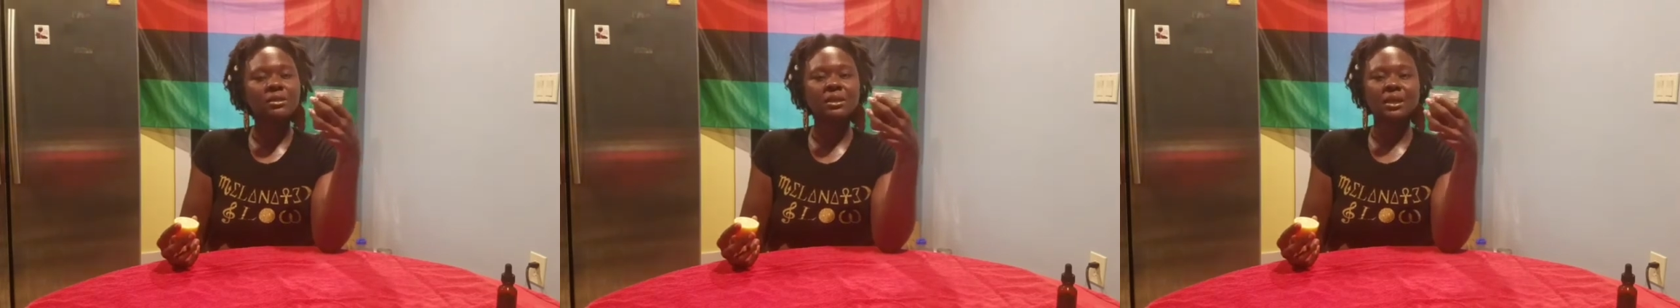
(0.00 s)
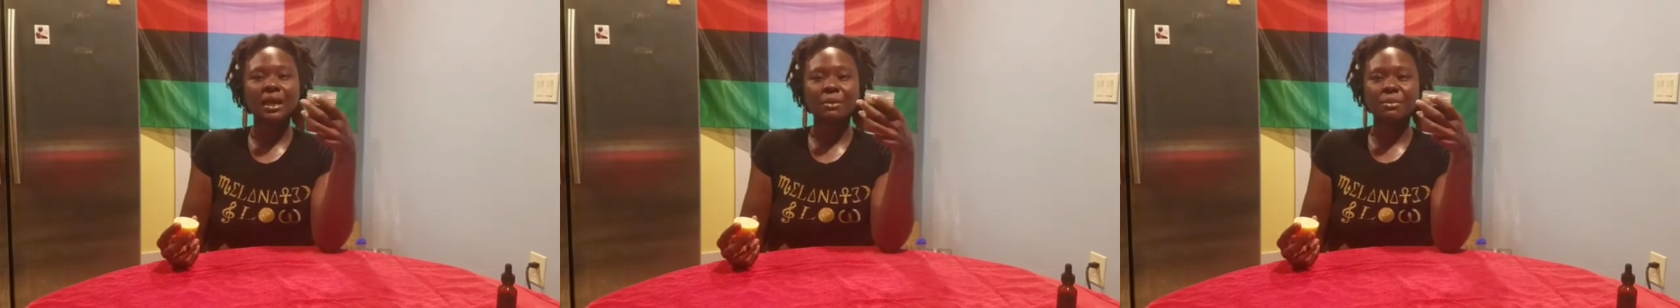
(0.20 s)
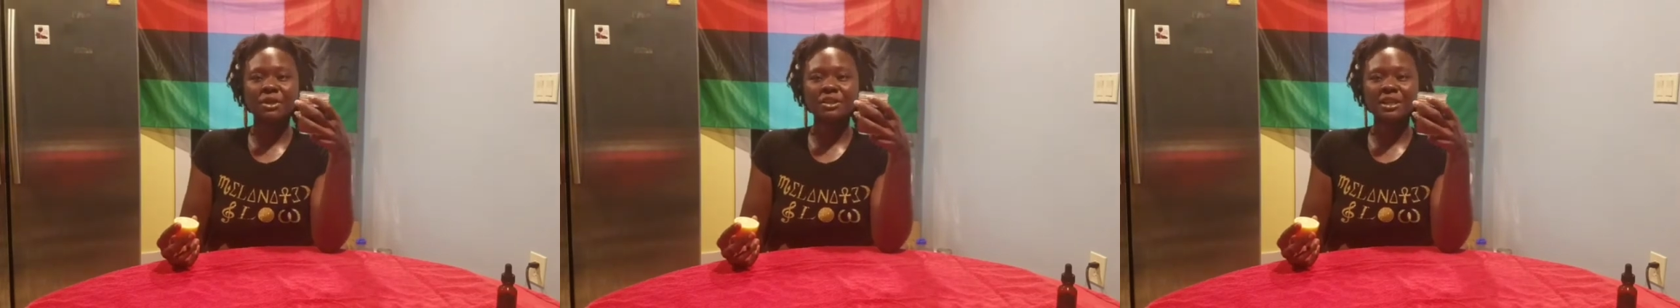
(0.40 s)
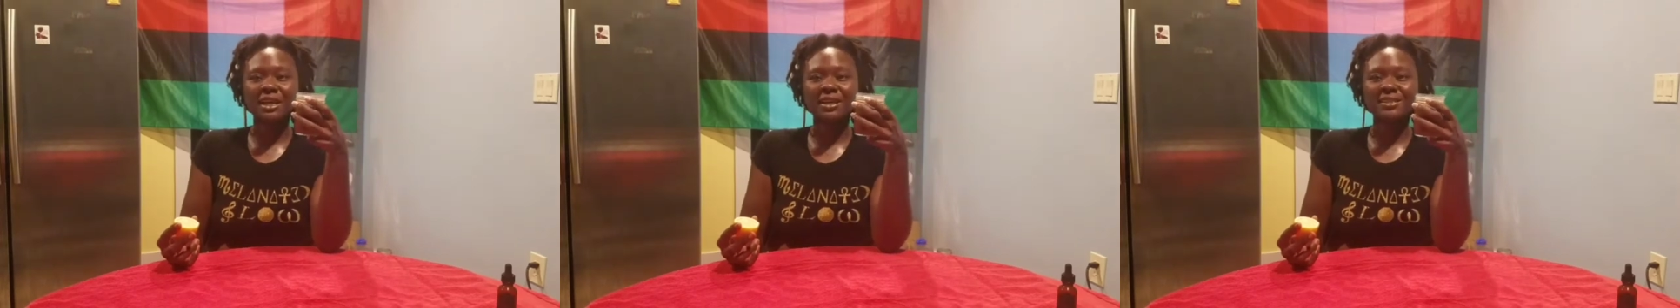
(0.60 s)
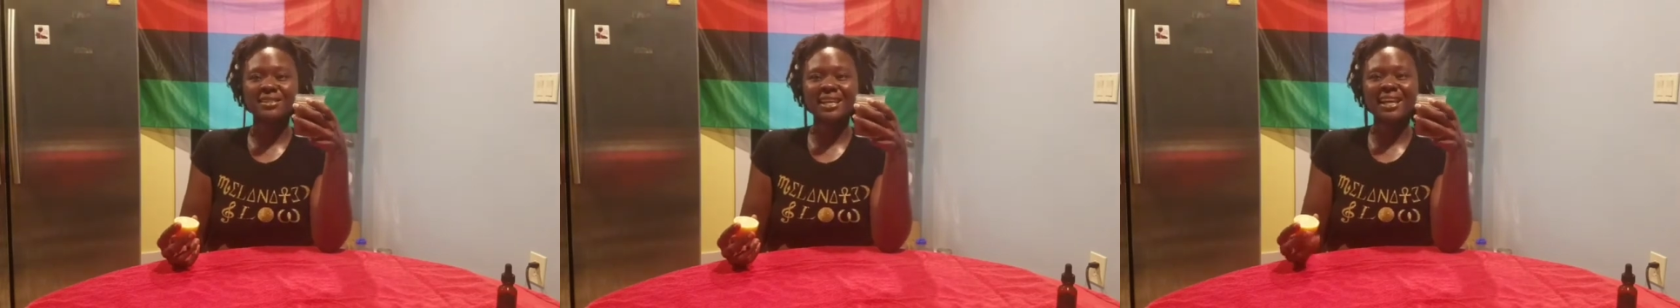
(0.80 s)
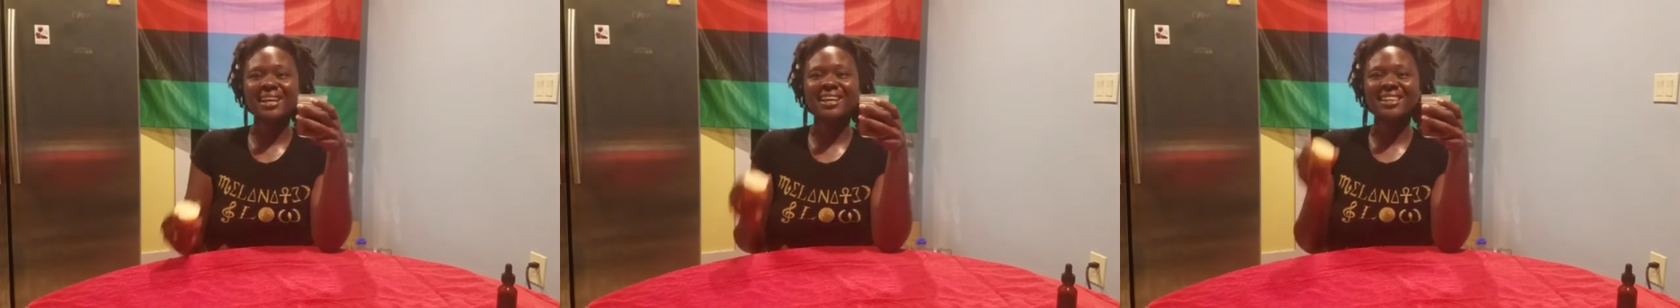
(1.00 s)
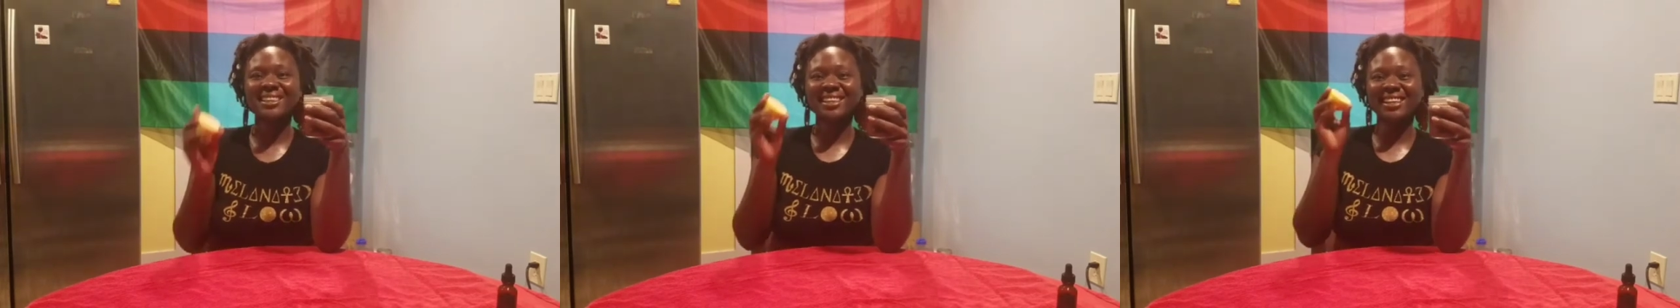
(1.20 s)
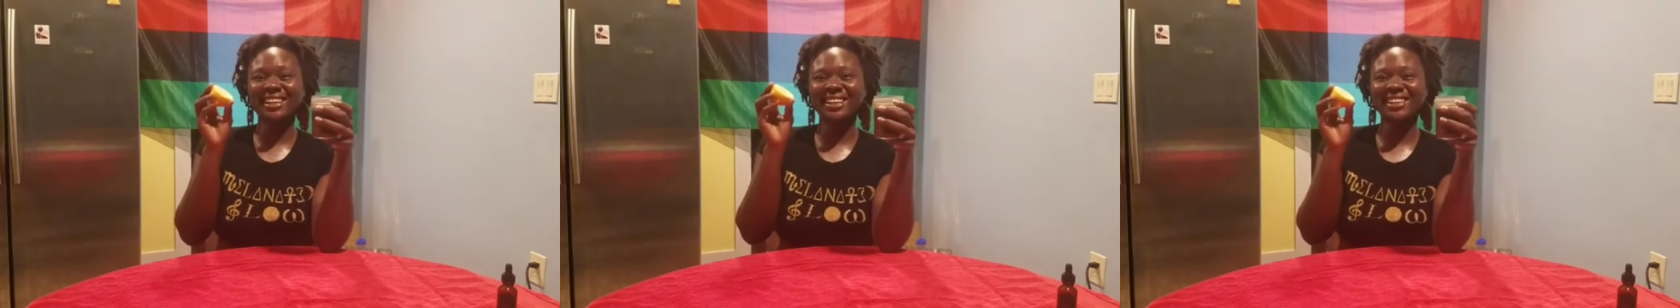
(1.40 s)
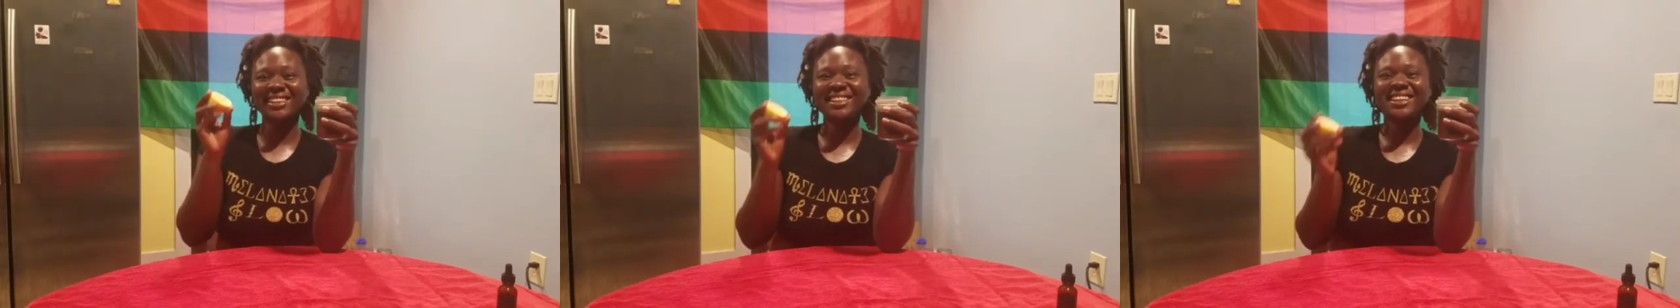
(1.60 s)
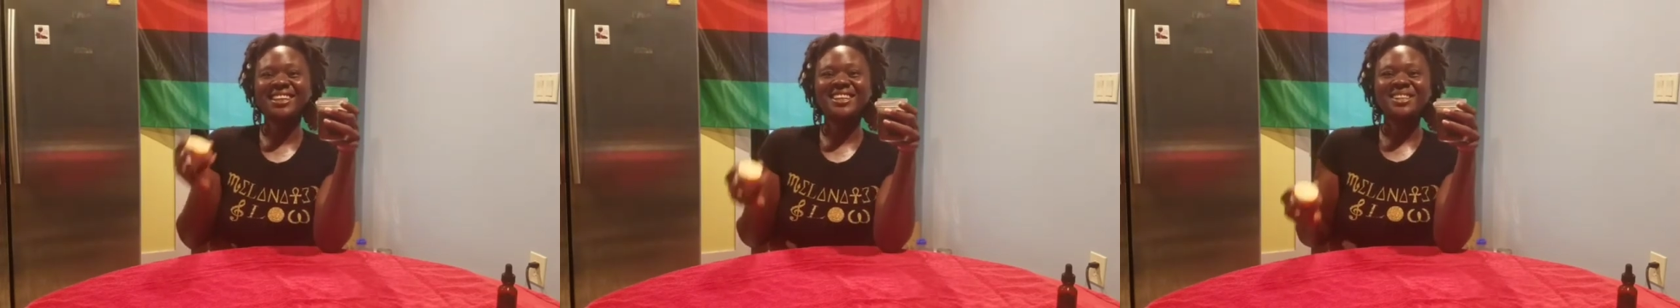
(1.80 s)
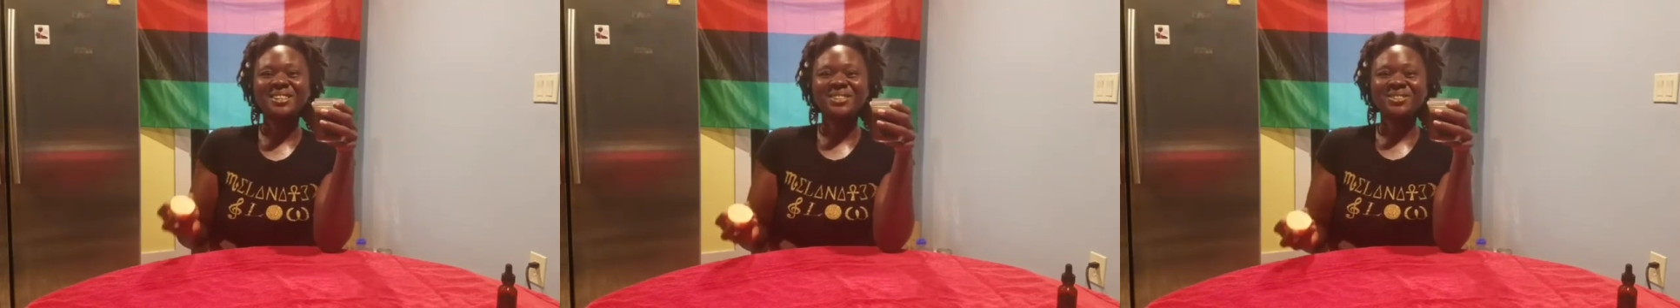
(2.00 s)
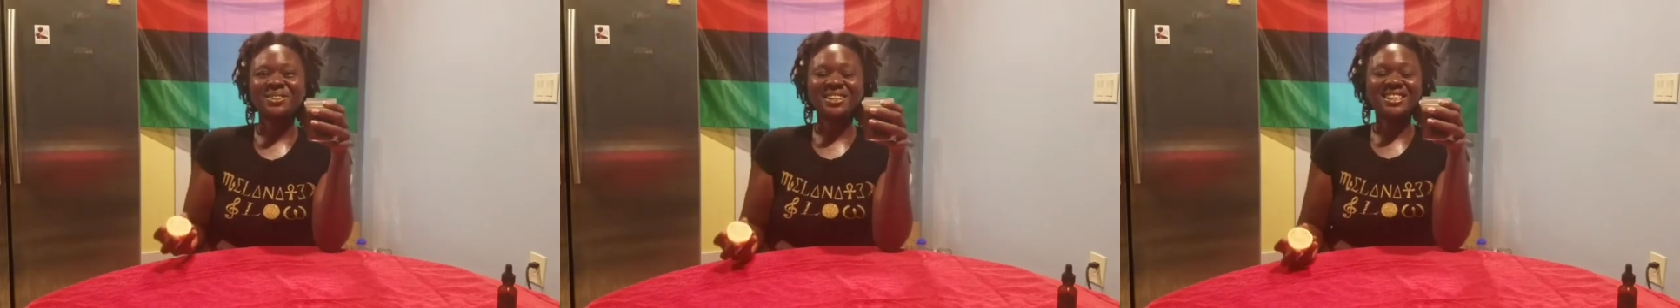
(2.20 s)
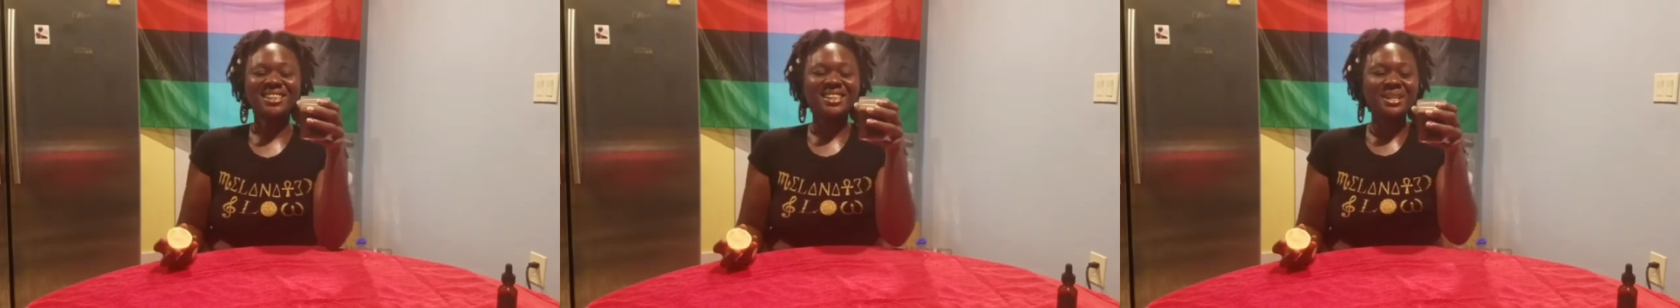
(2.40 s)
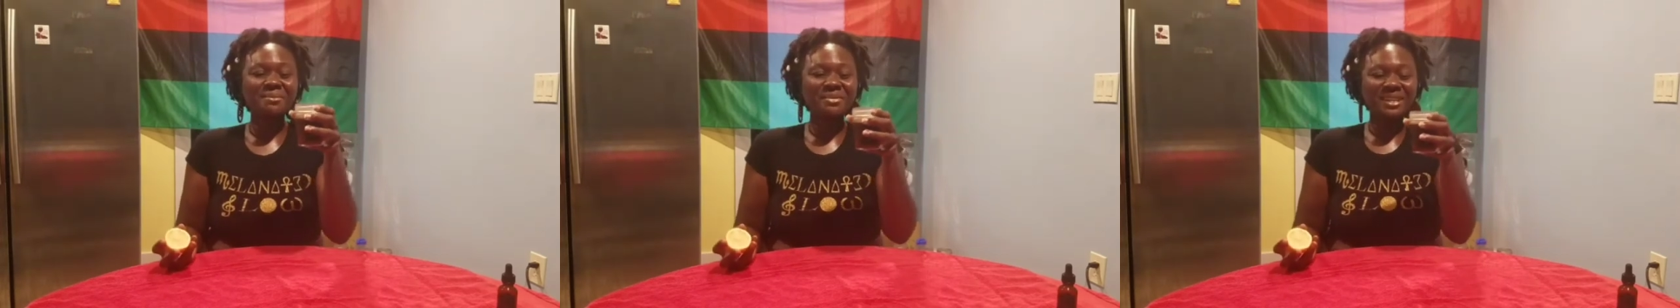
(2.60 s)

see how much I can take, and then drink the lemon